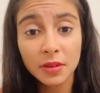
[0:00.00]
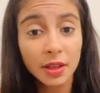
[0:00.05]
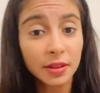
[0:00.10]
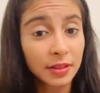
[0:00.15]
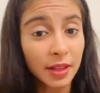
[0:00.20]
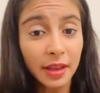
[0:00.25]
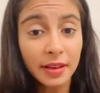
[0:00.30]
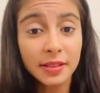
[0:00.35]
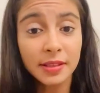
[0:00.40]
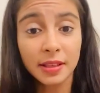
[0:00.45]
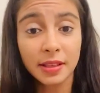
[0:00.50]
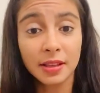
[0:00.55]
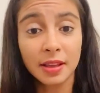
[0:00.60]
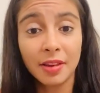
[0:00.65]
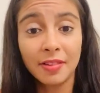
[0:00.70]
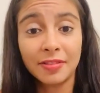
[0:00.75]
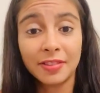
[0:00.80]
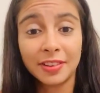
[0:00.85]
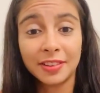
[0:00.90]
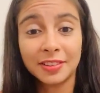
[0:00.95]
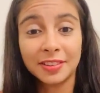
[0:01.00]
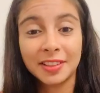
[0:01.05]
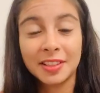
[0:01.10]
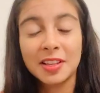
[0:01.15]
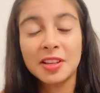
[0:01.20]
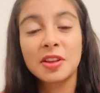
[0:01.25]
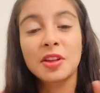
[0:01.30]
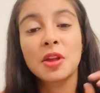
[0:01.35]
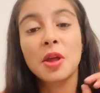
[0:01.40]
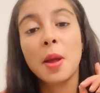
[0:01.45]
That's a given.
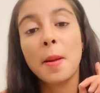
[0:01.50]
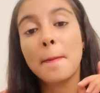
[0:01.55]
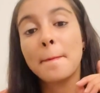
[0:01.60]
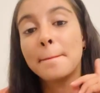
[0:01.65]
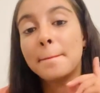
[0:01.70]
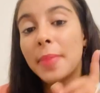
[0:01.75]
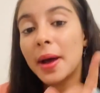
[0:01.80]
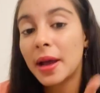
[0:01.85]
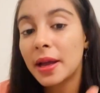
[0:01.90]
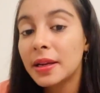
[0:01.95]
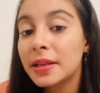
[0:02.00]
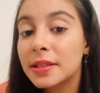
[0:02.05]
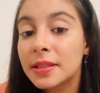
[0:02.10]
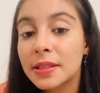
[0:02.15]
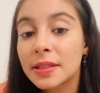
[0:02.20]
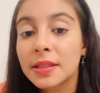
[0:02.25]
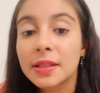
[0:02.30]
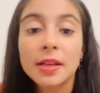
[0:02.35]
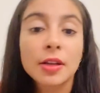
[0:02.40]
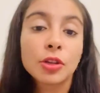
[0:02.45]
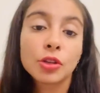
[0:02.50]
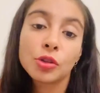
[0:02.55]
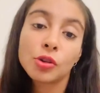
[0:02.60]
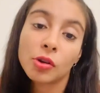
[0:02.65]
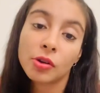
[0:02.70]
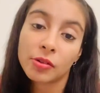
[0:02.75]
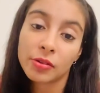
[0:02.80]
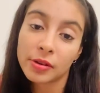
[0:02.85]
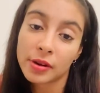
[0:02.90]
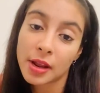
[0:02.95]
But
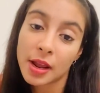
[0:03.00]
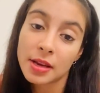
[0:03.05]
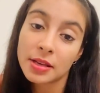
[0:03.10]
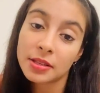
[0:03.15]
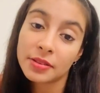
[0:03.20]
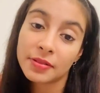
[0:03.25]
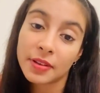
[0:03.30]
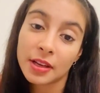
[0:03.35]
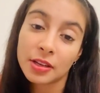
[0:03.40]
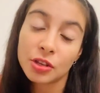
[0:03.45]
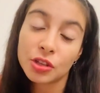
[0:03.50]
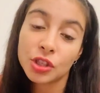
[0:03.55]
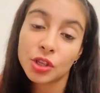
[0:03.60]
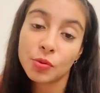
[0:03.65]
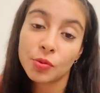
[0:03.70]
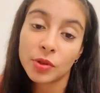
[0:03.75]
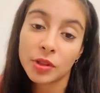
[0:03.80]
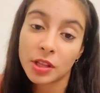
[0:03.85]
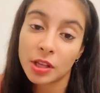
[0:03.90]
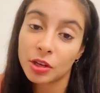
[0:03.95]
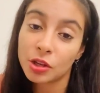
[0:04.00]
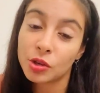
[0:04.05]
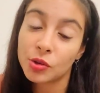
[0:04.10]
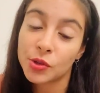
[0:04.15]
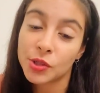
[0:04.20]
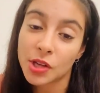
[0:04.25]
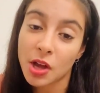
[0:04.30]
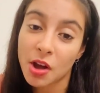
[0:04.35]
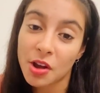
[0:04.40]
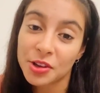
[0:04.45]
your creative energy within you
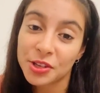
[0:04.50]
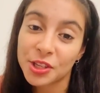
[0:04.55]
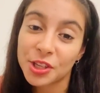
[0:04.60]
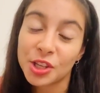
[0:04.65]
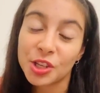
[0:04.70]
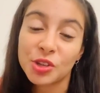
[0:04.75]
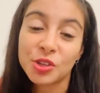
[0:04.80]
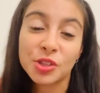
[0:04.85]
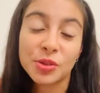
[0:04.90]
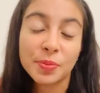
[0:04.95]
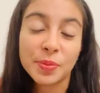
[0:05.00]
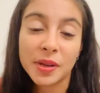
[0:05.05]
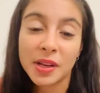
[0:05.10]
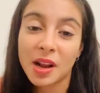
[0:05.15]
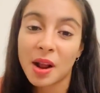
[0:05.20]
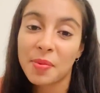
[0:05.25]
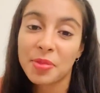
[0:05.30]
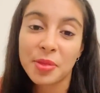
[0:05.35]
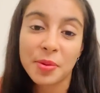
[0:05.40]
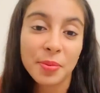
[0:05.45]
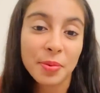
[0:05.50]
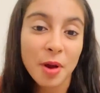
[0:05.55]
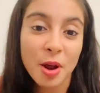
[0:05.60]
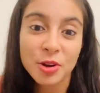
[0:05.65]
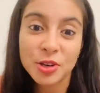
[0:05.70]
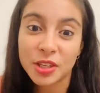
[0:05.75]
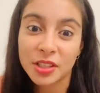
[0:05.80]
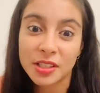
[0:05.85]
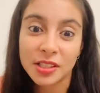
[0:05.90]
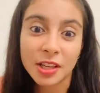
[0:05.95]
is asking you to pick up the
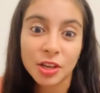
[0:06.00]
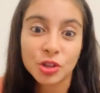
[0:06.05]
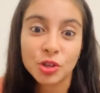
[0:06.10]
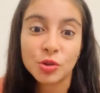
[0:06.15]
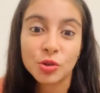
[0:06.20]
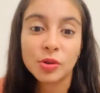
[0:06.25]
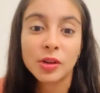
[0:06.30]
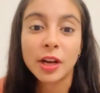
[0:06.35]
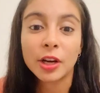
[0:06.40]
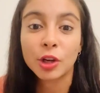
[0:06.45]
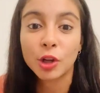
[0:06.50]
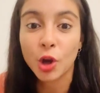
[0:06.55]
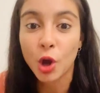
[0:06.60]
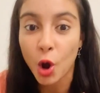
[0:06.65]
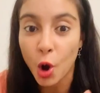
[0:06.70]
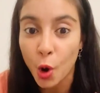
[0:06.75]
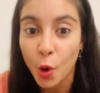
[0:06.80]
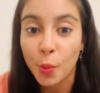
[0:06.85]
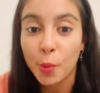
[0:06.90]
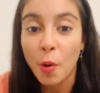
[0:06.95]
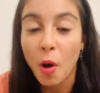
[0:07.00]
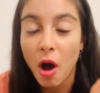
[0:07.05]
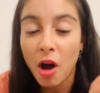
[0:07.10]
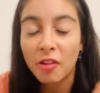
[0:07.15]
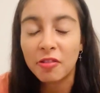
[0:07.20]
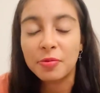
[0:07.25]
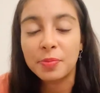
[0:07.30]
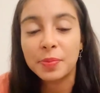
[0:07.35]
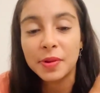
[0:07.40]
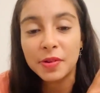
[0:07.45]
projects that you let go
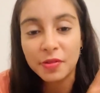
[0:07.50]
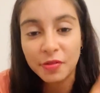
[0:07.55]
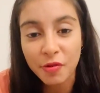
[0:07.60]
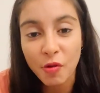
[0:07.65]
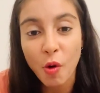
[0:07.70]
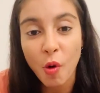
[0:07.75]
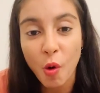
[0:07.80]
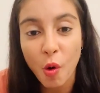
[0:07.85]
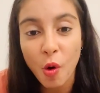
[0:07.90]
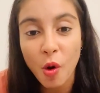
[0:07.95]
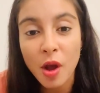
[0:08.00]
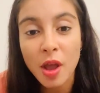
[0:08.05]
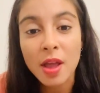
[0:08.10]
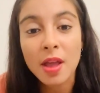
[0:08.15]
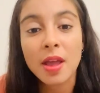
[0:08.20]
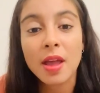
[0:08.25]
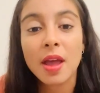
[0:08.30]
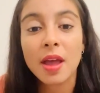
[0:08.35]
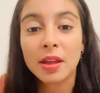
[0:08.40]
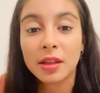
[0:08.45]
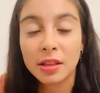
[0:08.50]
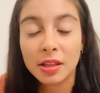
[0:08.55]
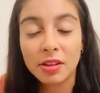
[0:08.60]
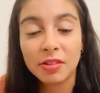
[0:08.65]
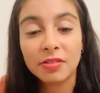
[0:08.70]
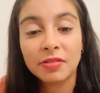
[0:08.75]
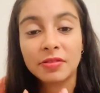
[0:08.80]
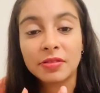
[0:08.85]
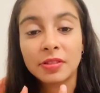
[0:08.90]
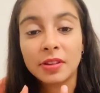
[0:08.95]
of before and
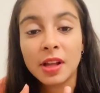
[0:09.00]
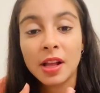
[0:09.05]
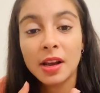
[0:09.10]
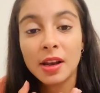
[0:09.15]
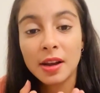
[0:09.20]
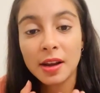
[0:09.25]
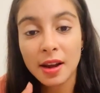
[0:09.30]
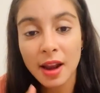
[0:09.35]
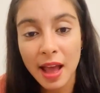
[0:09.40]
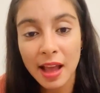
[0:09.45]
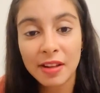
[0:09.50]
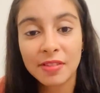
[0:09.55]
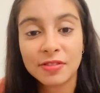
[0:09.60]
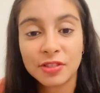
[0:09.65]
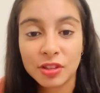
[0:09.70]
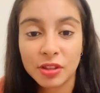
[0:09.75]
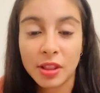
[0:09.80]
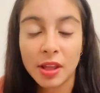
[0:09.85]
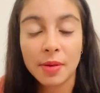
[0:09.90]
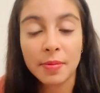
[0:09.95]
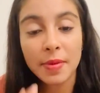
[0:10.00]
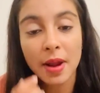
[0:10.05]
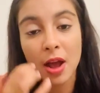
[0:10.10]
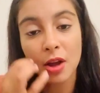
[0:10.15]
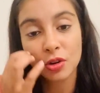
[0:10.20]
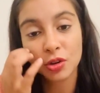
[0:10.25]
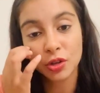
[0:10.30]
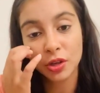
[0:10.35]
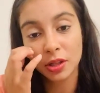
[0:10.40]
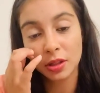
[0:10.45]
give life to them now
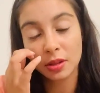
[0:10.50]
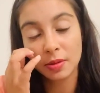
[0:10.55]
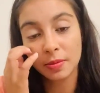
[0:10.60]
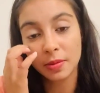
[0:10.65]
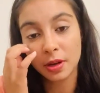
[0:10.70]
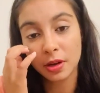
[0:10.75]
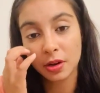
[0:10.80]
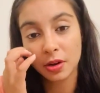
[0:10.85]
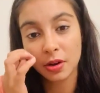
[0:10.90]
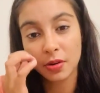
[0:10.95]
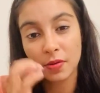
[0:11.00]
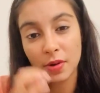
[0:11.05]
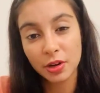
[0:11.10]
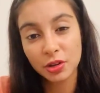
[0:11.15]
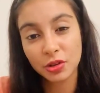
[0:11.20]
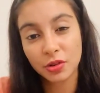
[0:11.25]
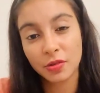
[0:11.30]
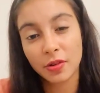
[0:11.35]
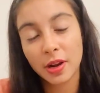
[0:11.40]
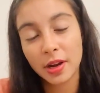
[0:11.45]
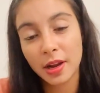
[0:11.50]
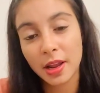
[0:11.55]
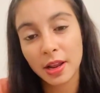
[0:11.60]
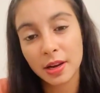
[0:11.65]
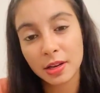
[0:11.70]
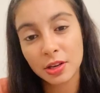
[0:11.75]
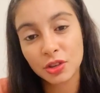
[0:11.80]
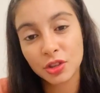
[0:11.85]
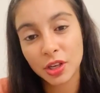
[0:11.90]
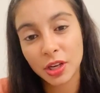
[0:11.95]
during the Mercury retrograde
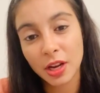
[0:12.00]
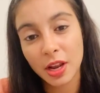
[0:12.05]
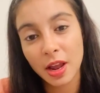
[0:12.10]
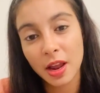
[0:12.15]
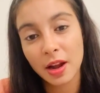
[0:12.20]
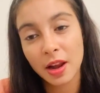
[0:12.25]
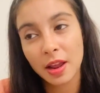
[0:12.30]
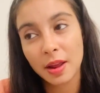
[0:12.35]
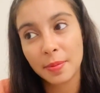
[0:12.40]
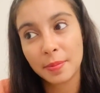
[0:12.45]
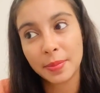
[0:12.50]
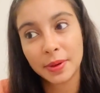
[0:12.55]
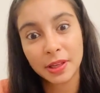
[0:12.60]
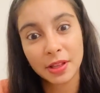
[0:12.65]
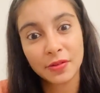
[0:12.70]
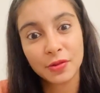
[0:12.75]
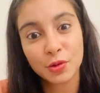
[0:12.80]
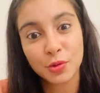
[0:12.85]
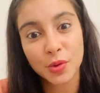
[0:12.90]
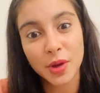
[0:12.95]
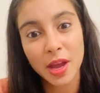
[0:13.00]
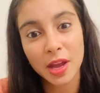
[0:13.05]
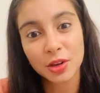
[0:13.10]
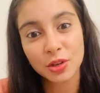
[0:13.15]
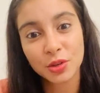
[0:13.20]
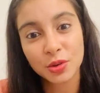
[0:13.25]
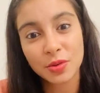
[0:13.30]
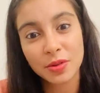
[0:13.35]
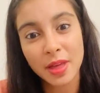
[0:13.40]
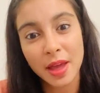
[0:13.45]
energy. And I believe you can
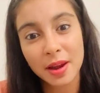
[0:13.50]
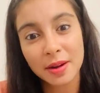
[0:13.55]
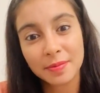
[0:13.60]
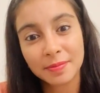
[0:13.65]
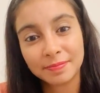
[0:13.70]
do that.